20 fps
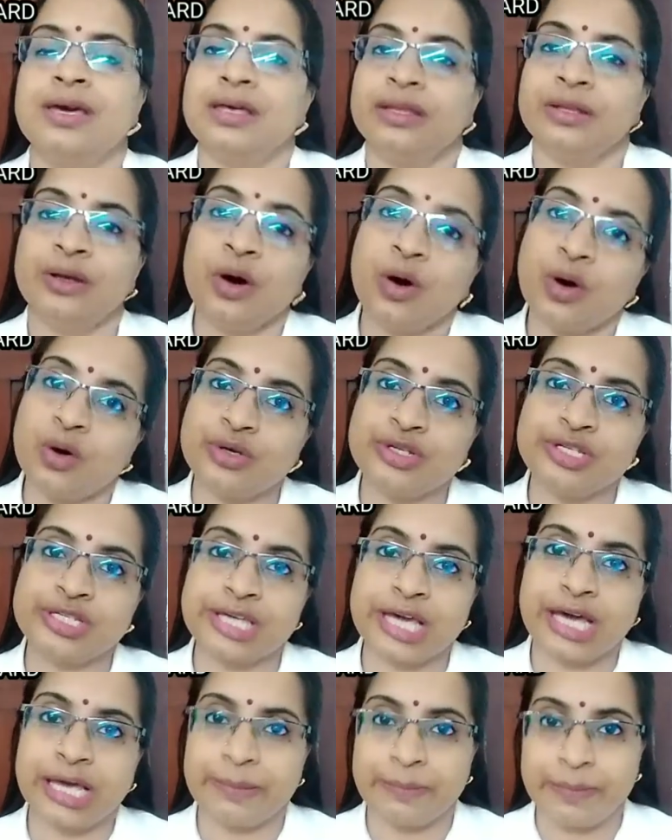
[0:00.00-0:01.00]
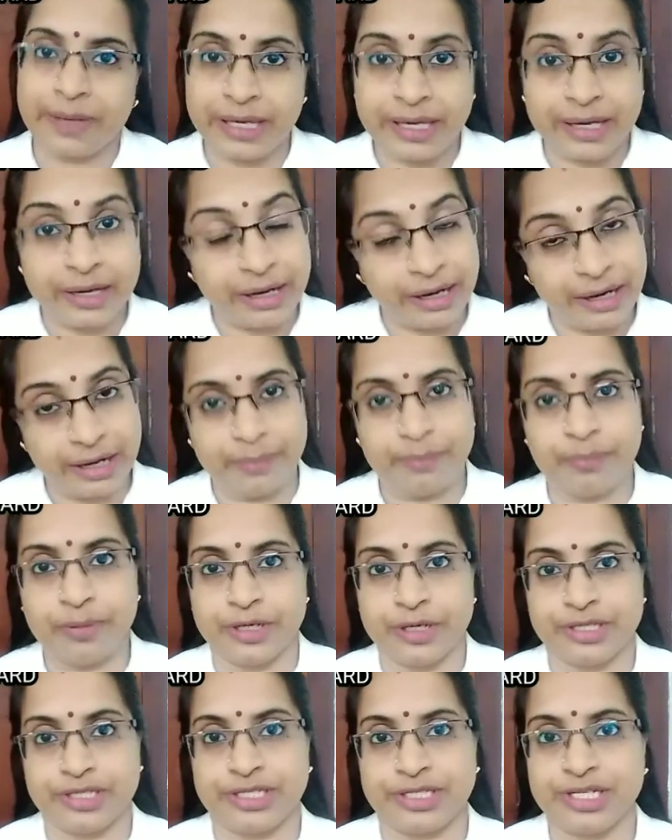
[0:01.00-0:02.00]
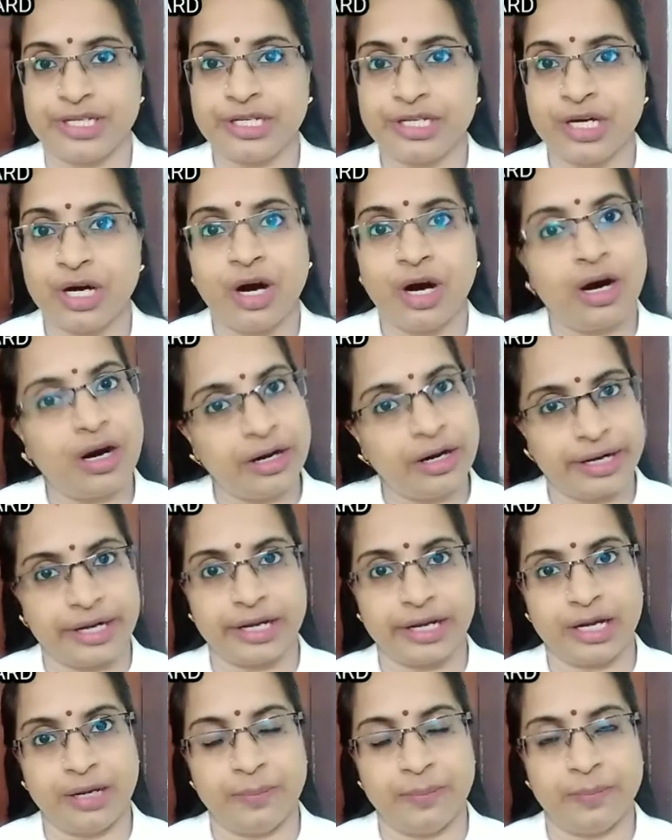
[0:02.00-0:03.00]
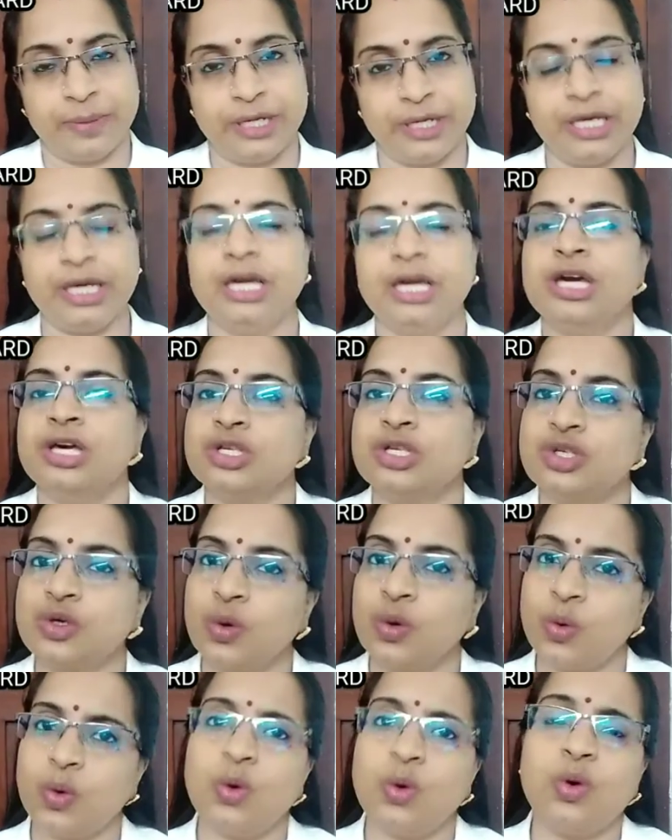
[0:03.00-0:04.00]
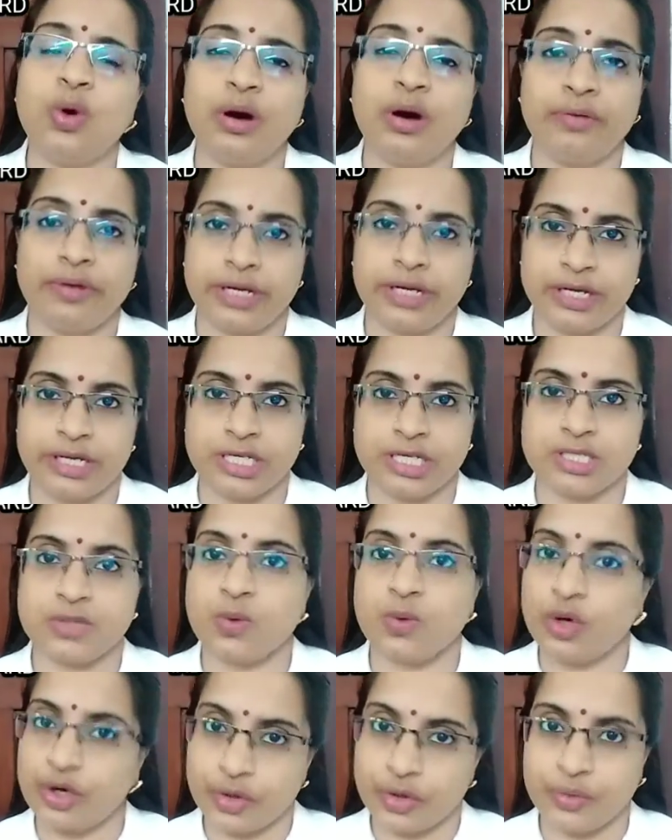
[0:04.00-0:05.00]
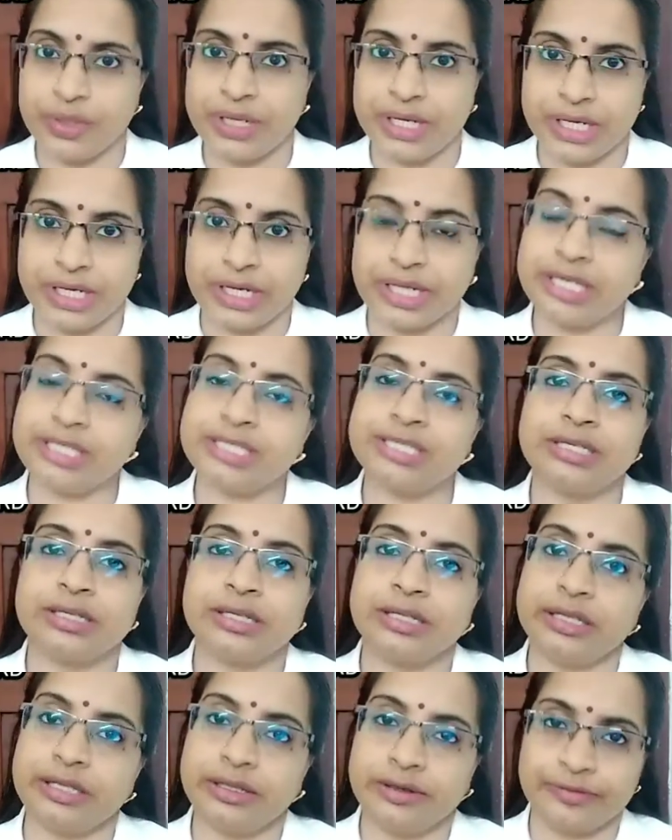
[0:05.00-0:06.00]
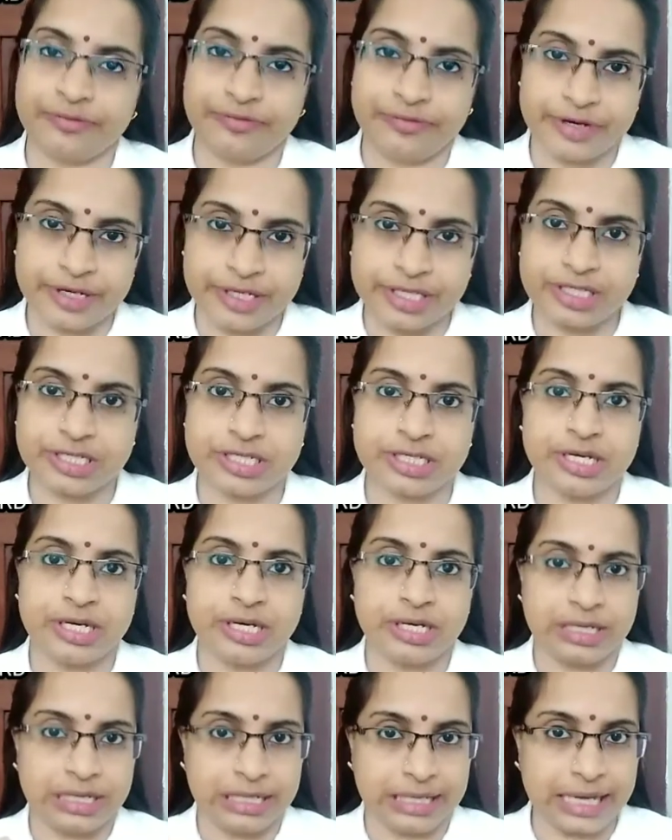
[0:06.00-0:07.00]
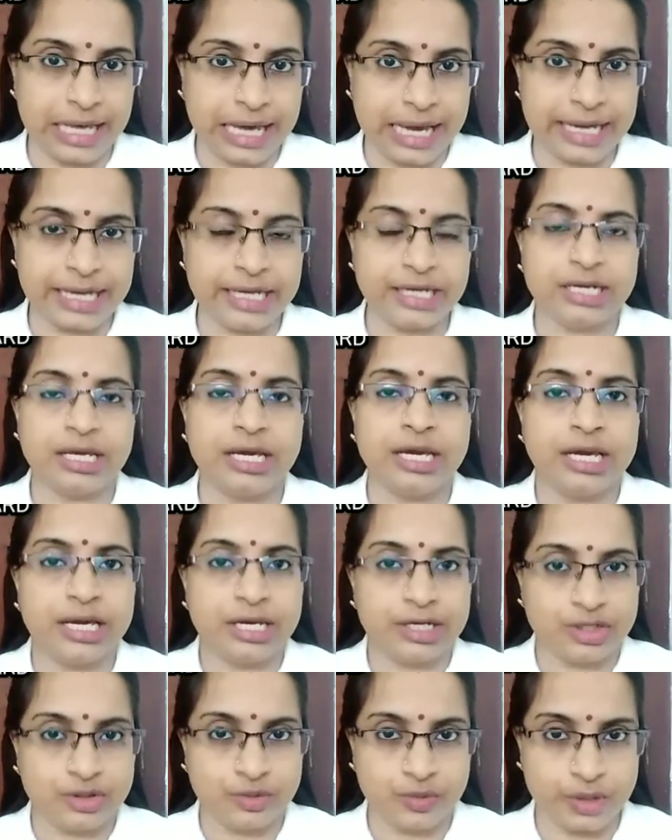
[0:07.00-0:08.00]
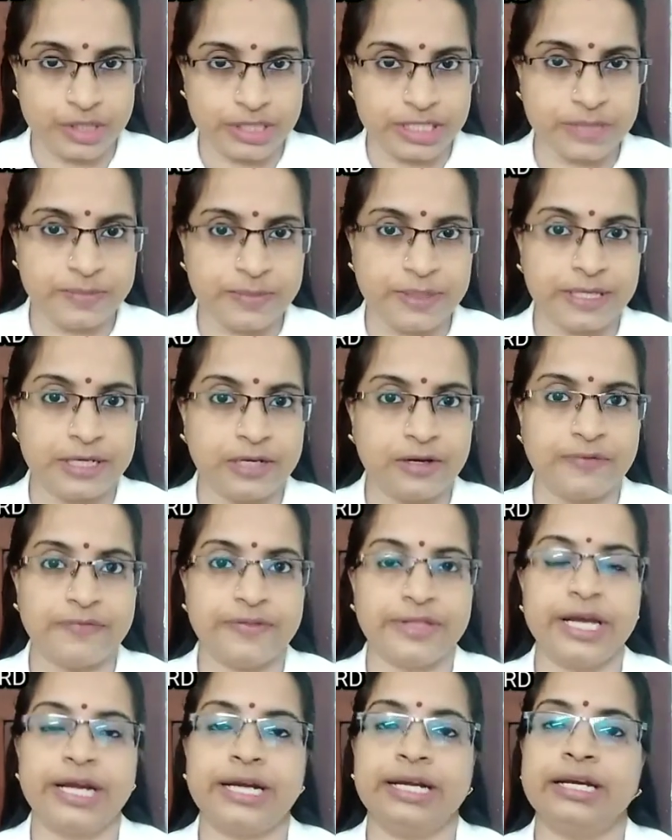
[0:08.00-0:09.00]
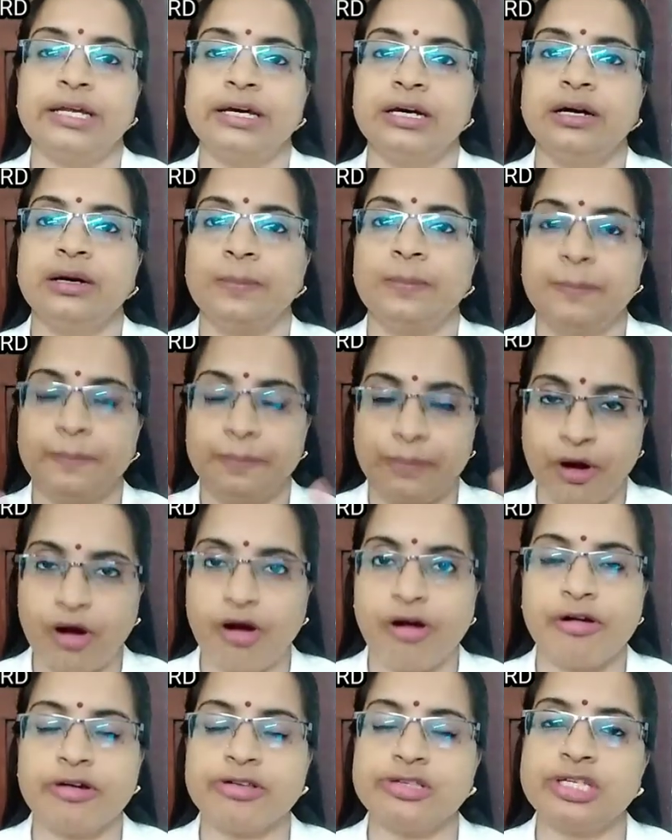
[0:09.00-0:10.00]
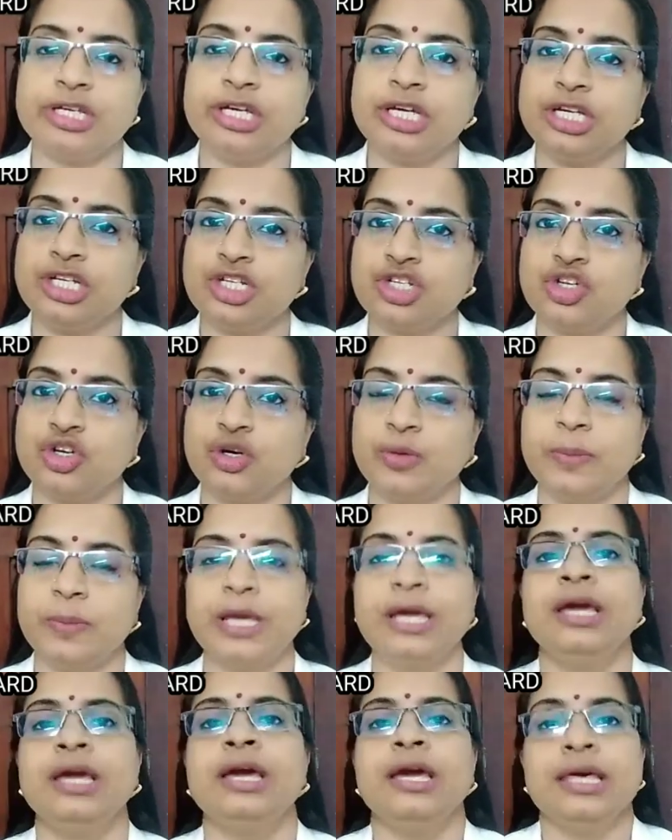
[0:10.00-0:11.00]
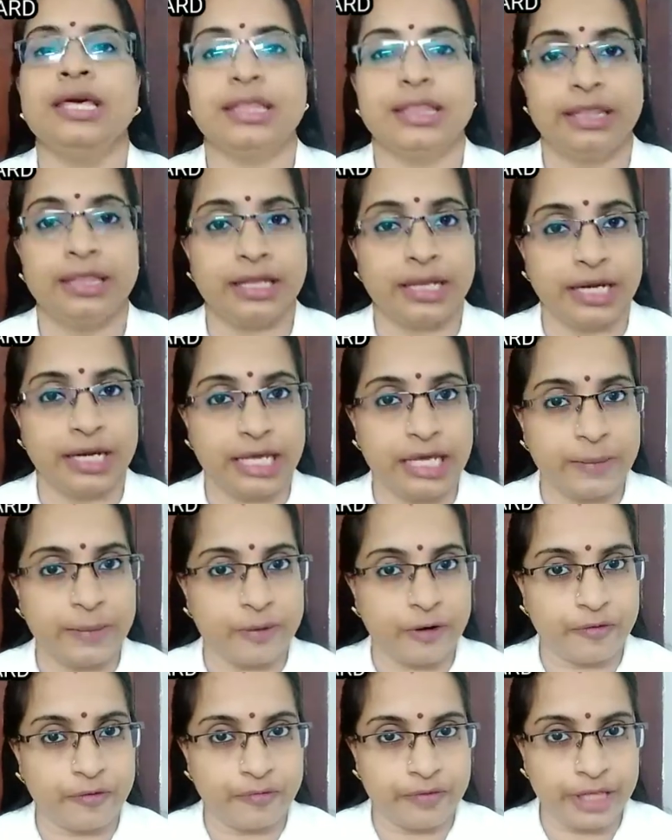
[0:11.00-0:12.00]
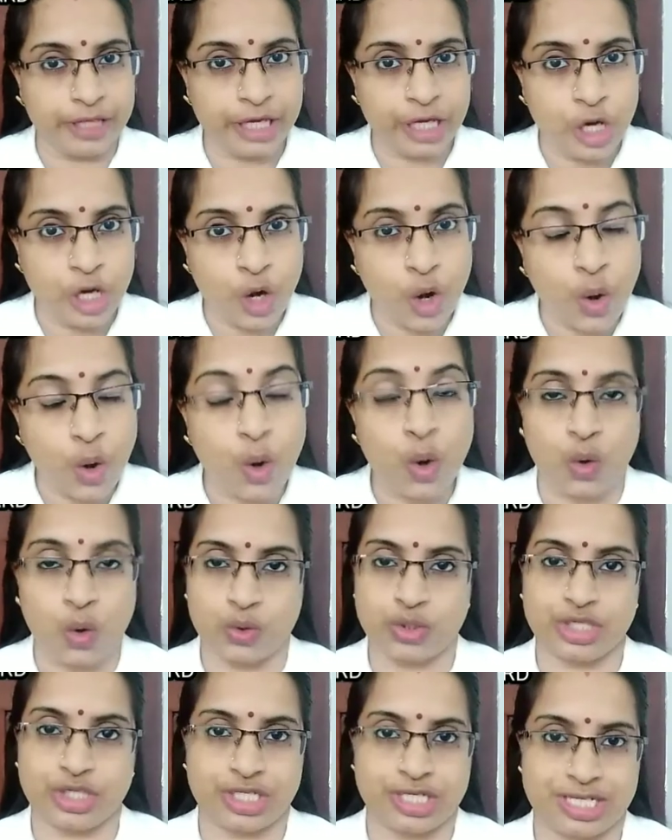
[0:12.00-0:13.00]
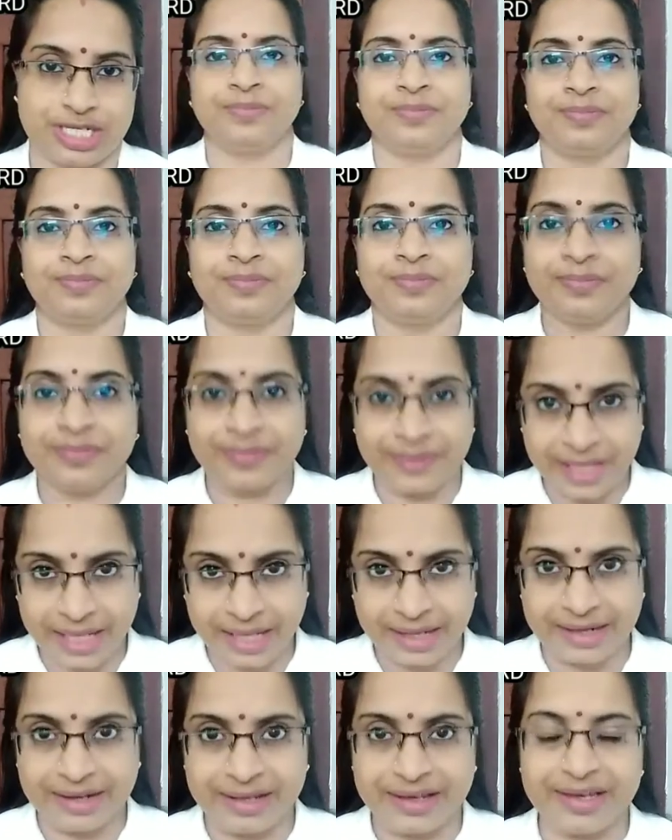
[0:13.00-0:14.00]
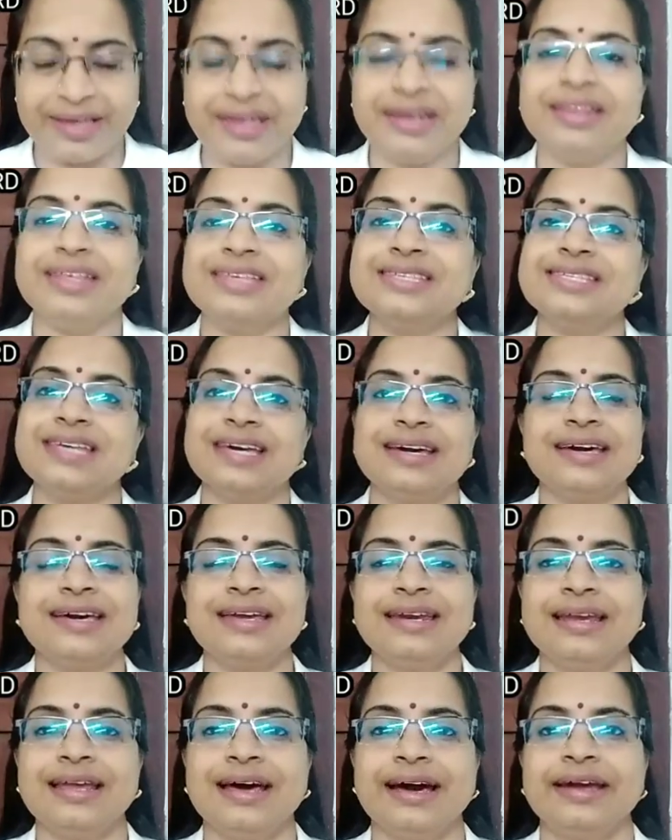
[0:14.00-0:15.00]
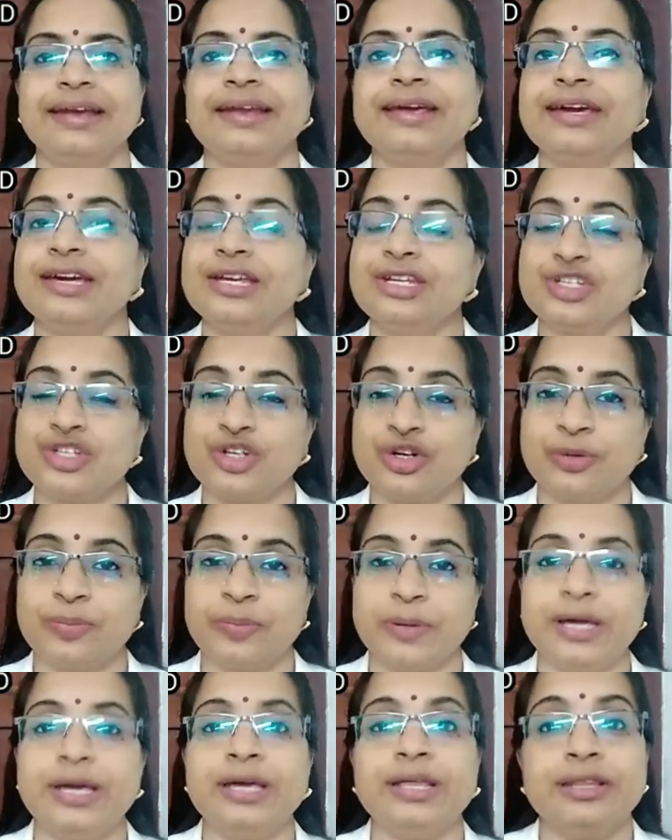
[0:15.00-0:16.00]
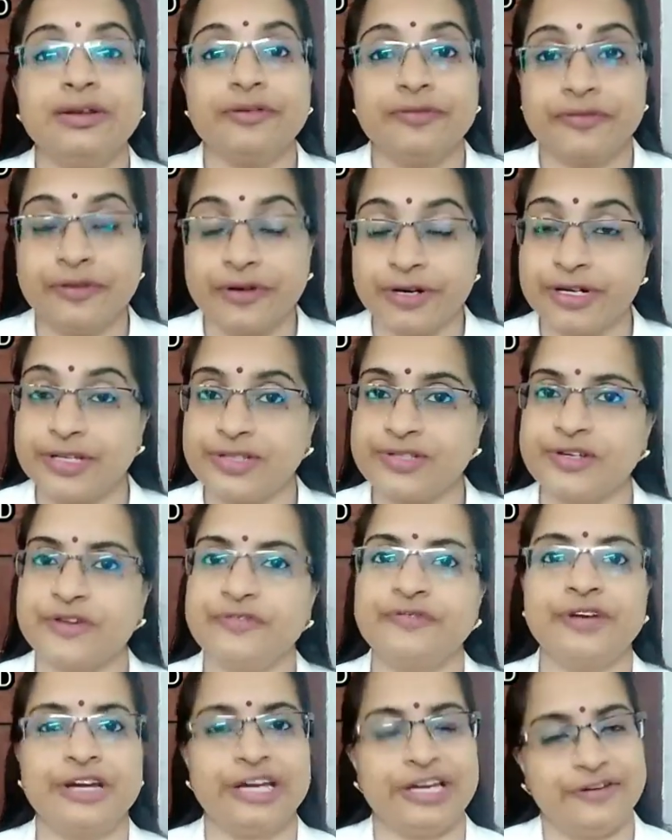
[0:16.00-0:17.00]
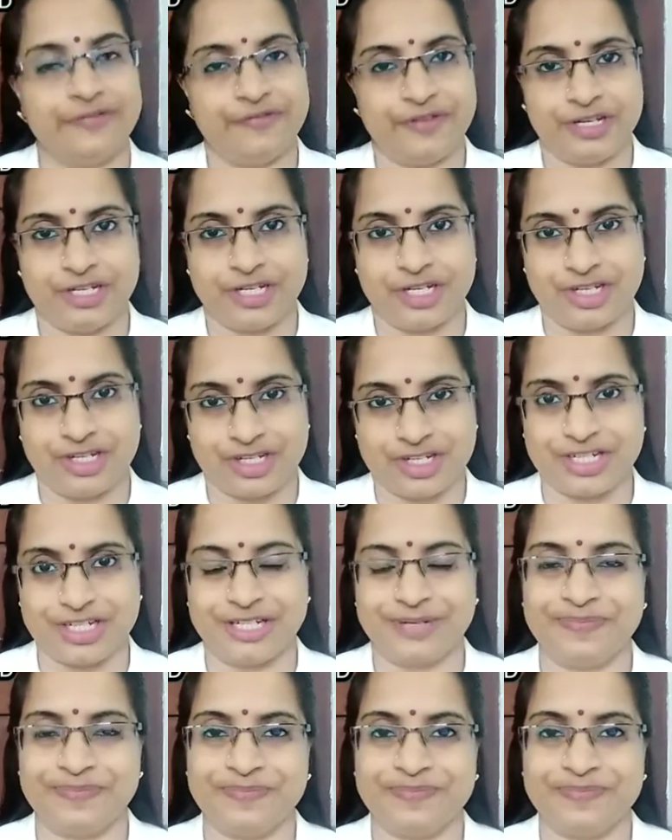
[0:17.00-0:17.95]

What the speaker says: The host can be a person or a company. So whoever it is, whatever it is, the first line towards the middle of that box, it should be the name of the host. Then in the second line, it should be the words of invitation.